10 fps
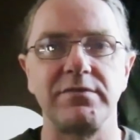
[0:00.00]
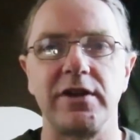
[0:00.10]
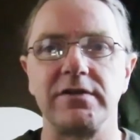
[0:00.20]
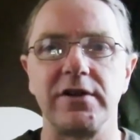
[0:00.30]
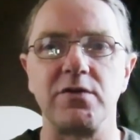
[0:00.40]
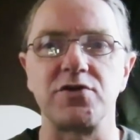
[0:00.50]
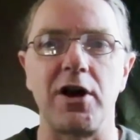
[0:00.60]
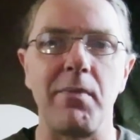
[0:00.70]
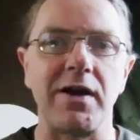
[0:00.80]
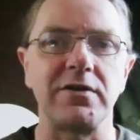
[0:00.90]
no
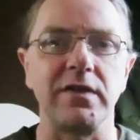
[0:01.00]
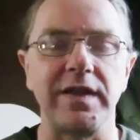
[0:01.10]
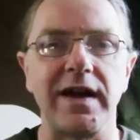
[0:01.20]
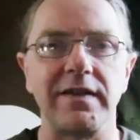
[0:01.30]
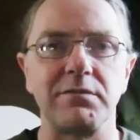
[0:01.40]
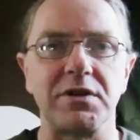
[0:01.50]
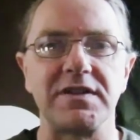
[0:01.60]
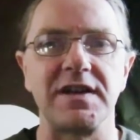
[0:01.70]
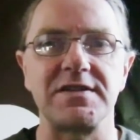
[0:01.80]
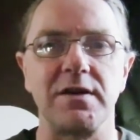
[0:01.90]
tarmac on that, but
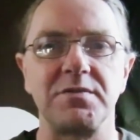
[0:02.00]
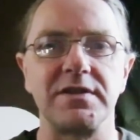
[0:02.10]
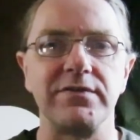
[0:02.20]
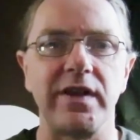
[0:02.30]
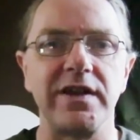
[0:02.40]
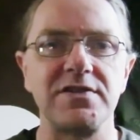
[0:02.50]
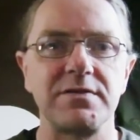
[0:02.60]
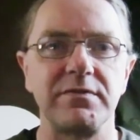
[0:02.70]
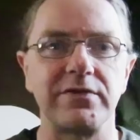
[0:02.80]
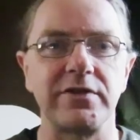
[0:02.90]
it takes you up to the
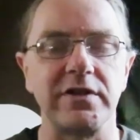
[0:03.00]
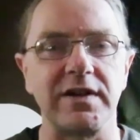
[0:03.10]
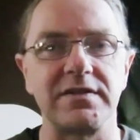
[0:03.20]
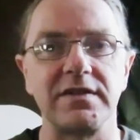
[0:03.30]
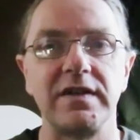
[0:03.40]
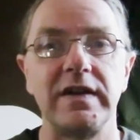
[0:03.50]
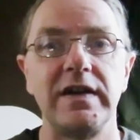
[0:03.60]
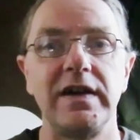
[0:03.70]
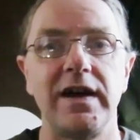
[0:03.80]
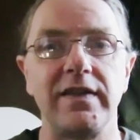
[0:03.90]
village of Kirtlington,
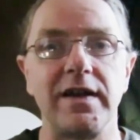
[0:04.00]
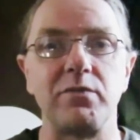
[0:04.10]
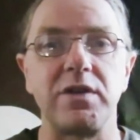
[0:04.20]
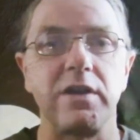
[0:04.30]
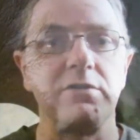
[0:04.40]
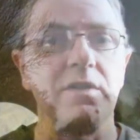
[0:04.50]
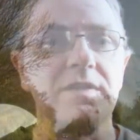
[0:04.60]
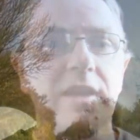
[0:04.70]
and then we go on